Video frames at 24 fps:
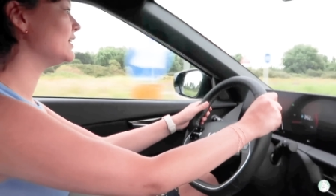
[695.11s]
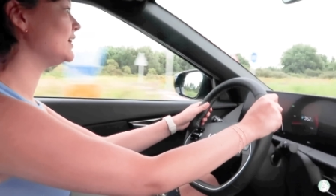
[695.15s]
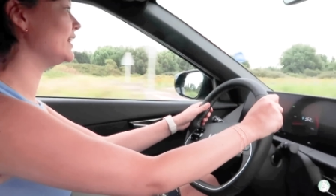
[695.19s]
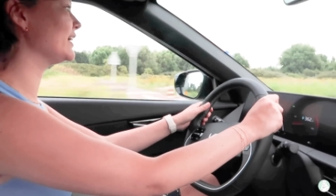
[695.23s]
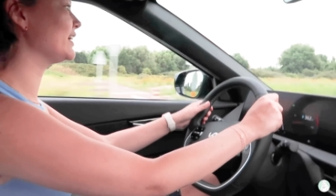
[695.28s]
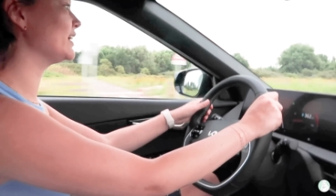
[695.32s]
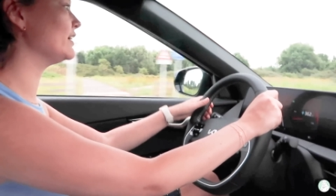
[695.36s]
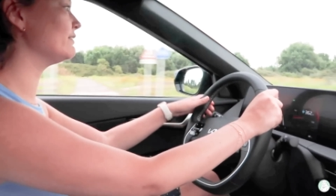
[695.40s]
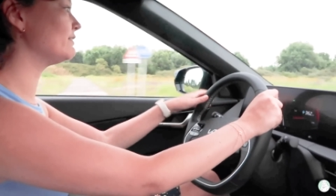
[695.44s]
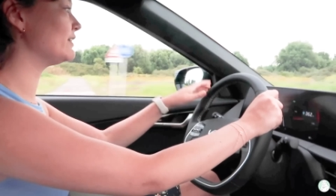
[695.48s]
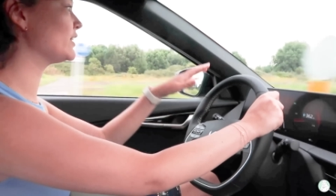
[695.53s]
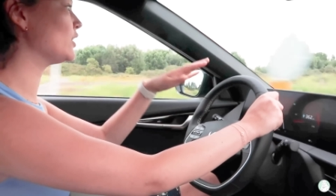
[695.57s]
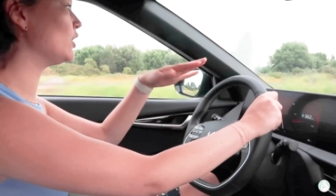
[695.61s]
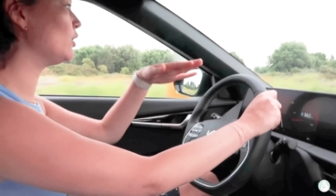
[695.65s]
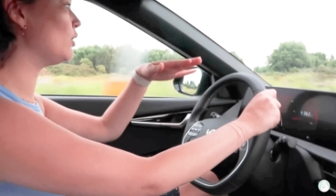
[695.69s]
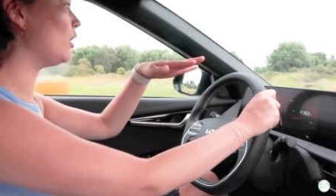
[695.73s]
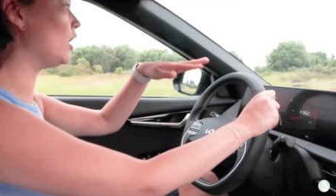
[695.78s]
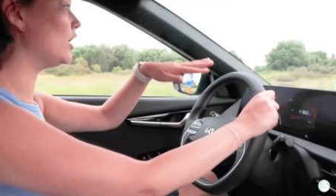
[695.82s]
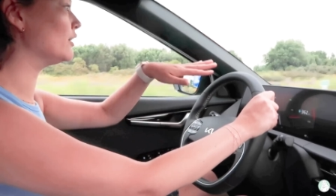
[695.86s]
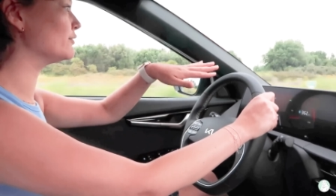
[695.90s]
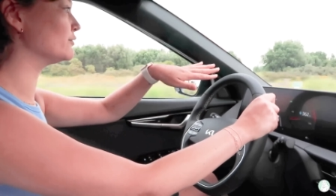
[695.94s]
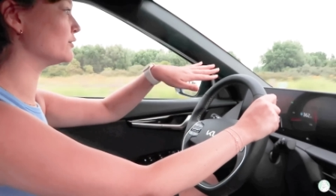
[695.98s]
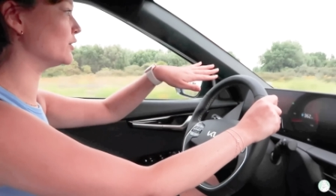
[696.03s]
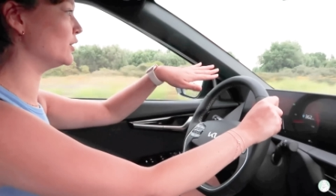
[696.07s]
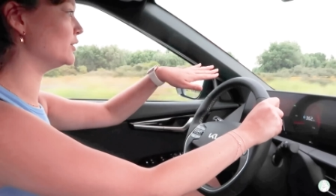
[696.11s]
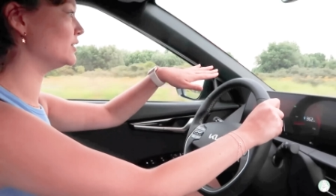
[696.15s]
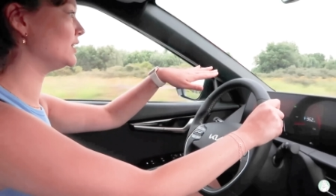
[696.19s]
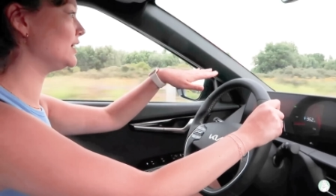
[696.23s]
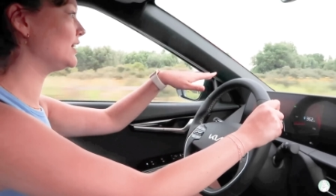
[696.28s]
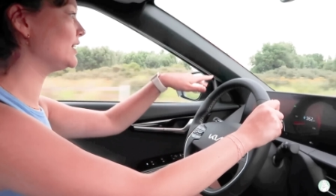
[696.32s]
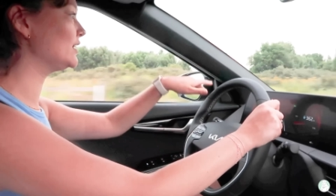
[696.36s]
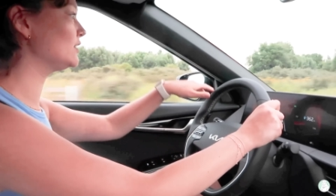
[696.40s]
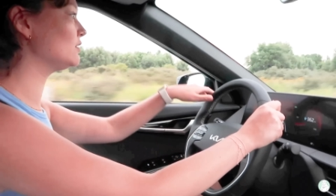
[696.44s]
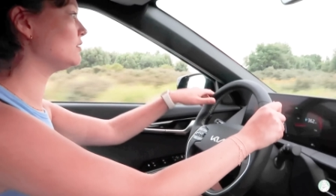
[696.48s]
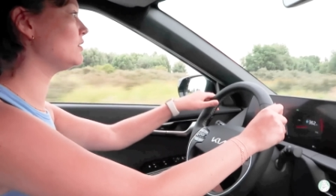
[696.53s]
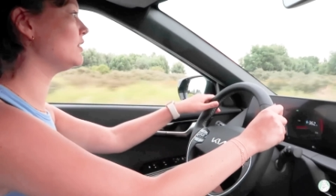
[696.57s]
like if I go off-road a
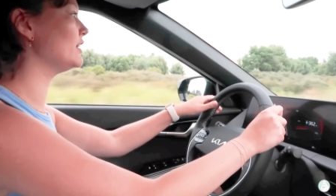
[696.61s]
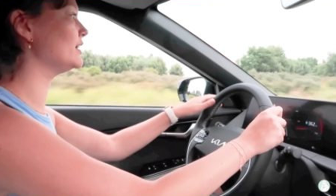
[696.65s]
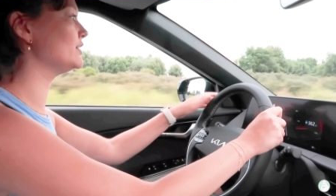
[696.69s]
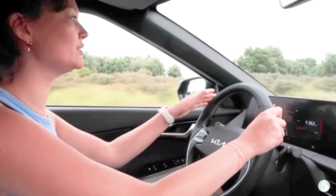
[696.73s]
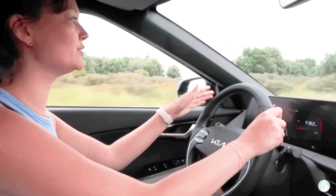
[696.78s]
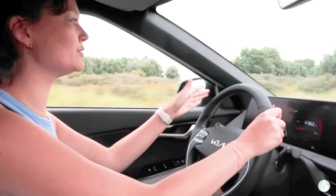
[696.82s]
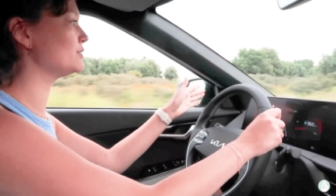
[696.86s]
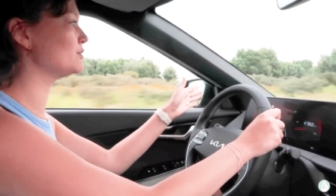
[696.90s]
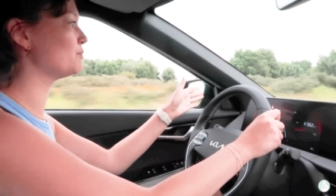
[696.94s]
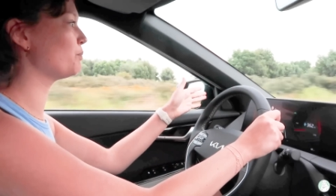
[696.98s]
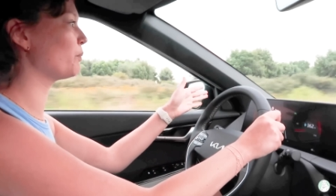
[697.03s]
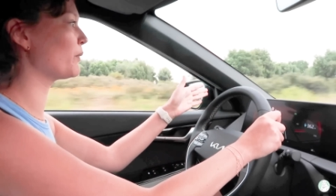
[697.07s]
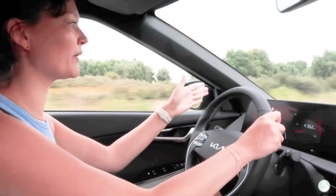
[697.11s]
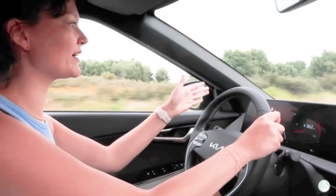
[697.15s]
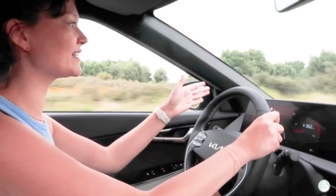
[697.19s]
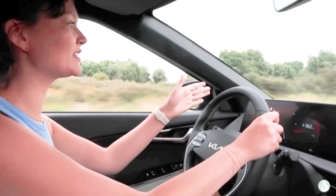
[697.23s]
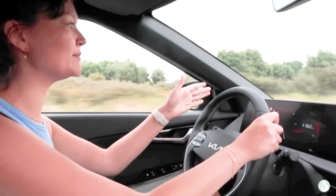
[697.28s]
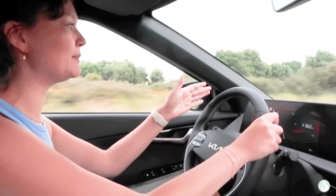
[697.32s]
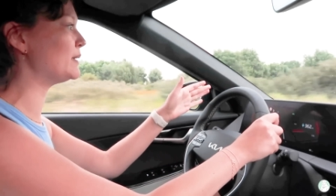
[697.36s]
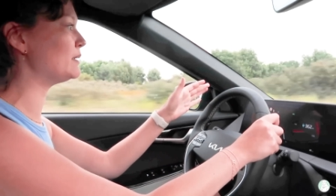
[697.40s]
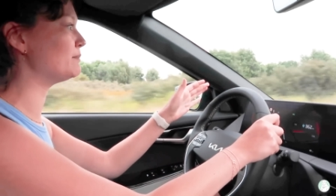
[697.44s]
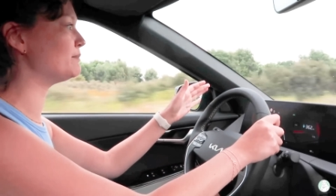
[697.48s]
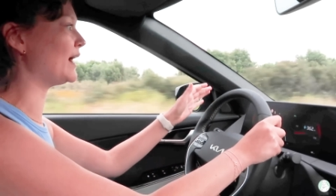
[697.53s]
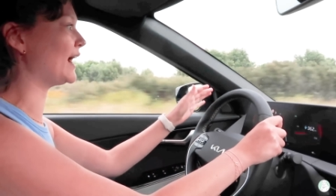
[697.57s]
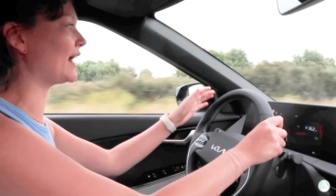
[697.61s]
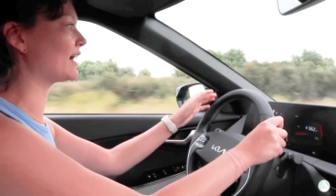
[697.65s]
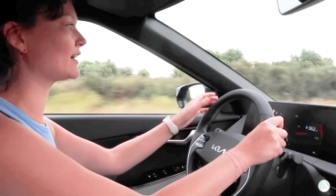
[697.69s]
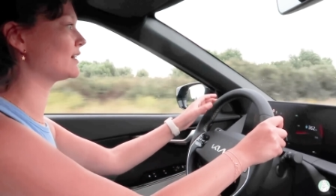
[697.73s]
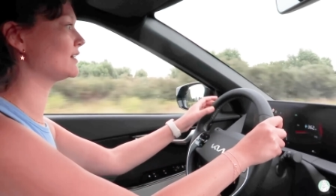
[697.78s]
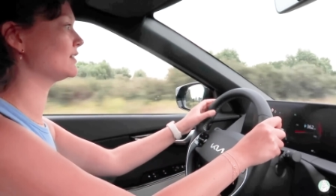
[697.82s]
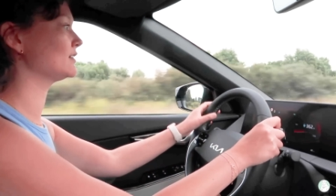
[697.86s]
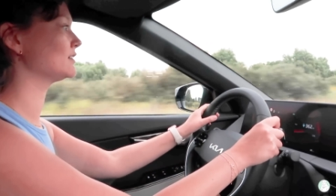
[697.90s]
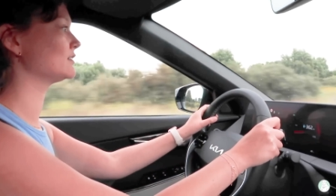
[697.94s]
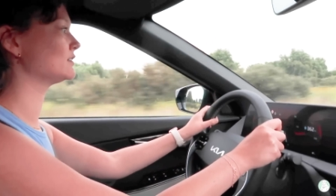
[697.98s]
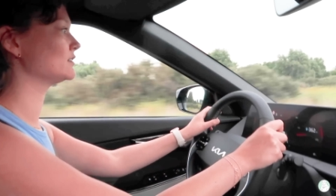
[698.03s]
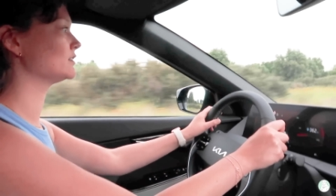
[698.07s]
little, it just brings me back
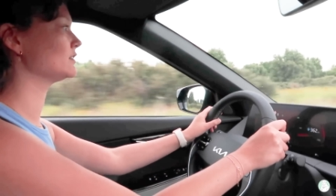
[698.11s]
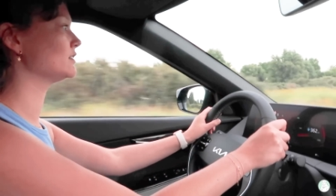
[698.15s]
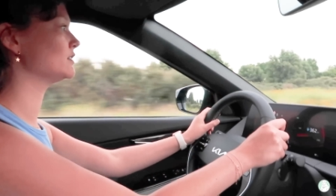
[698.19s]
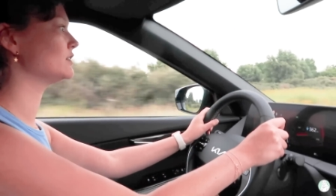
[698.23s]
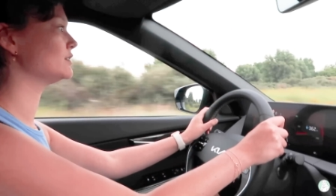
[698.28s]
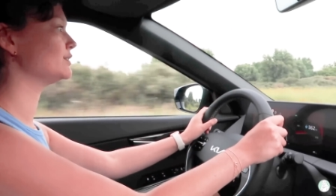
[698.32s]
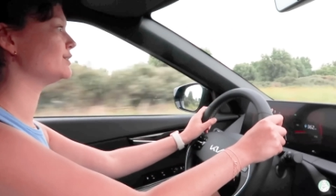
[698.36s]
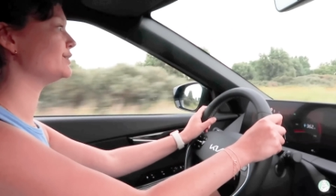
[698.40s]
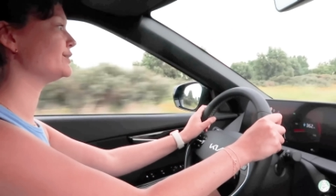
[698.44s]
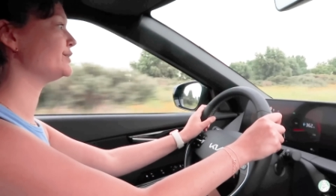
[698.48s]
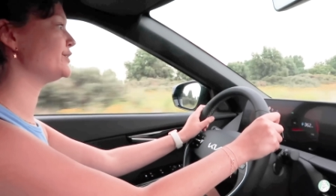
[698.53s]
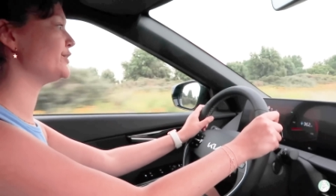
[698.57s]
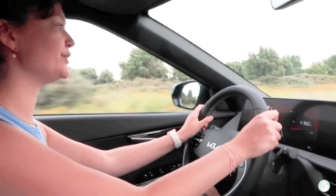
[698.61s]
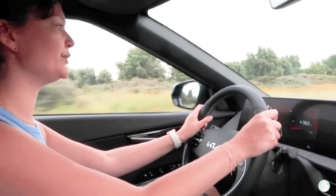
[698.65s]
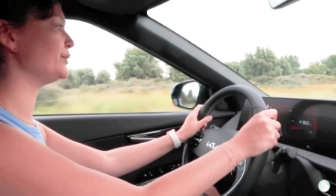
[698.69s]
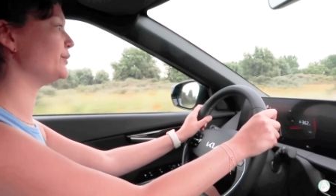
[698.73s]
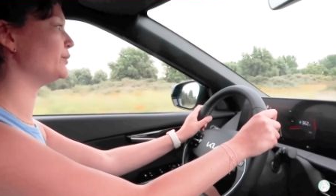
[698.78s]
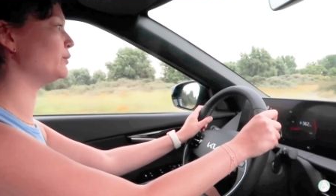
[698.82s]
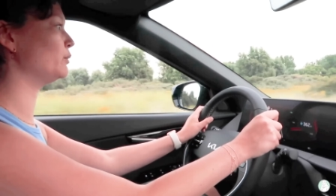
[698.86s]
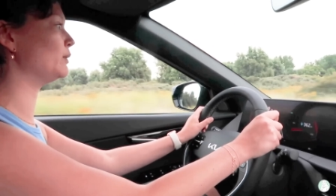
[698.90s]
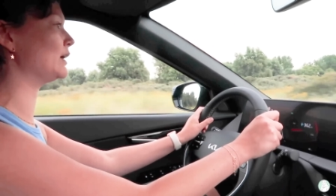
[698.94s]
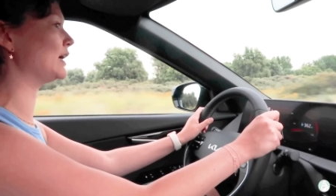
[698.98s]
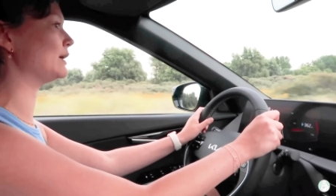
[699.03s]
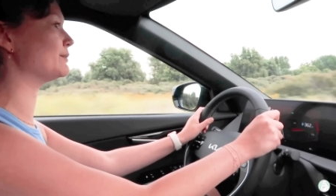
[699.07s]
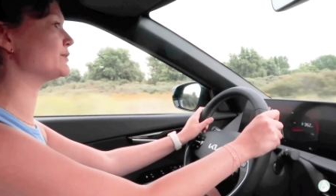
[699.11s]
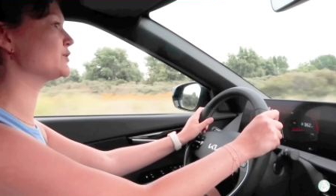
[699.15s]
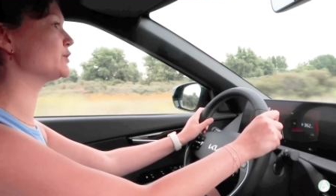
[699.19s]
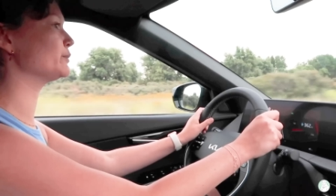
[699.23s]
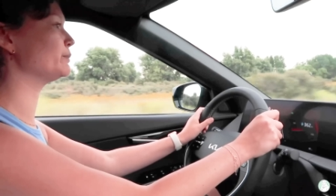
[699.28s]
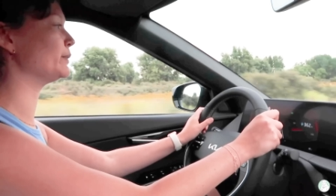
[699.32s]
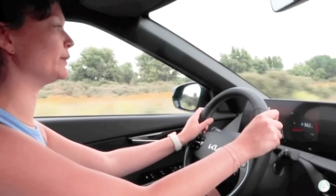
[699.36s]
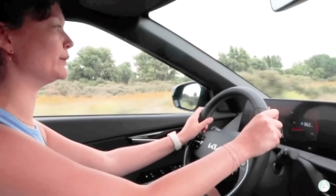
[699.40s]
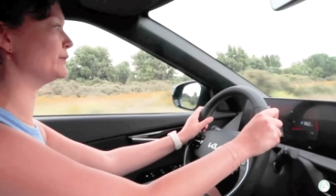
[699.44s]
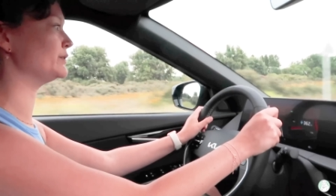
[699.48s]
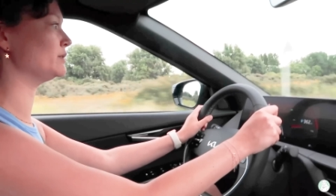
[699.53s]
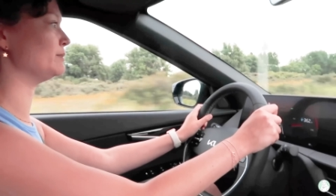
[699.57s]
to where I'm
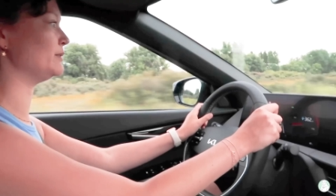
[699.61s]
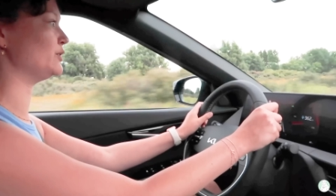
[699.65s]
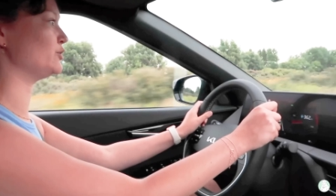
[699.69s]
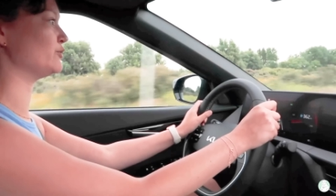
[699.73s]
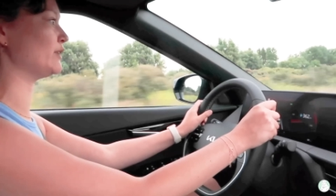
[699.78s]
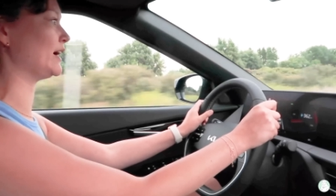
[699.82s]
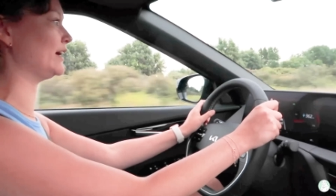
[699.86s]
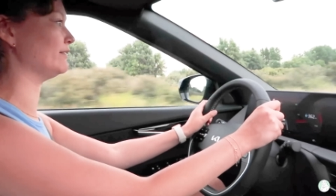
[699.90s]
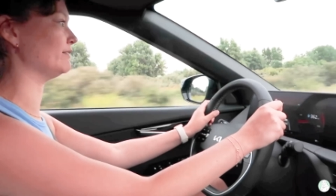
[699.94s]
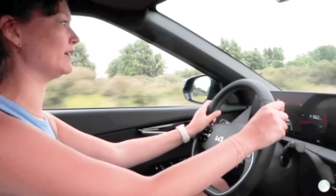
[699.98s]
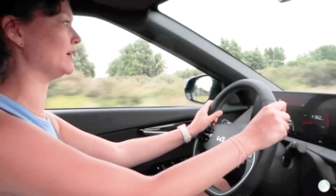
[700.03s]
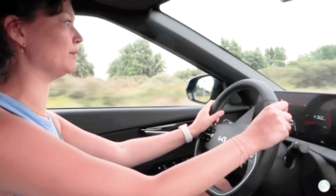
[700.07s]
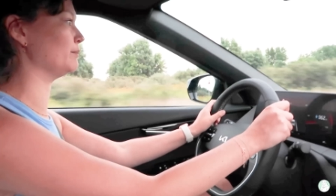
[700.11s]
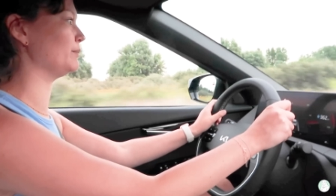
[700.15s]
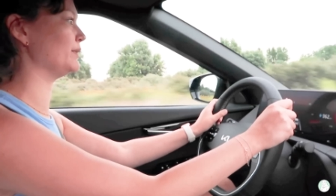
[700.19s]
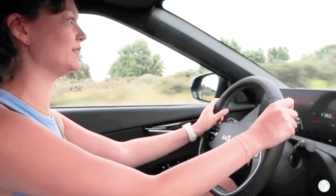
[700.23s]
supposed to be driving.